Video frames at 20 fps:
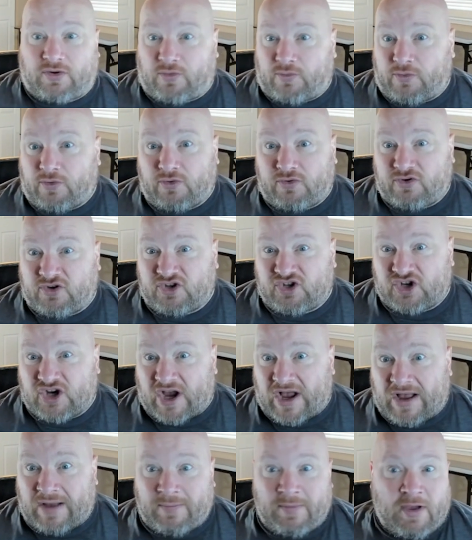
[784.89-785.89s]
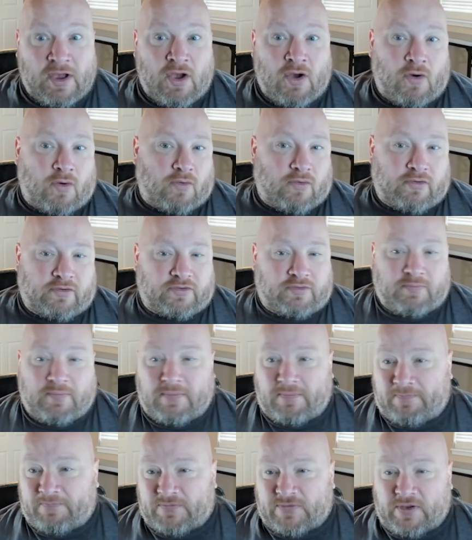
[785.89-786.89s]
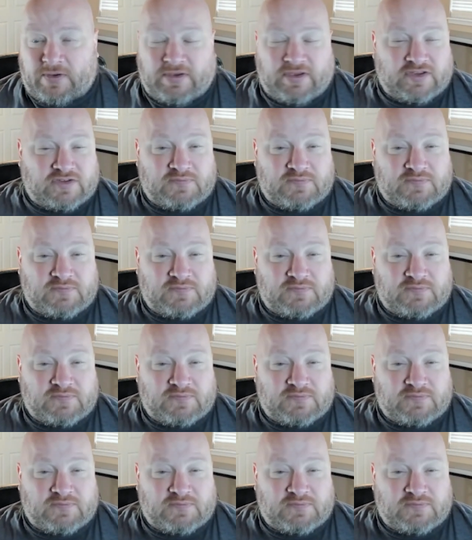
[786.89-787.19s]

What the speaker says: a real good job, or the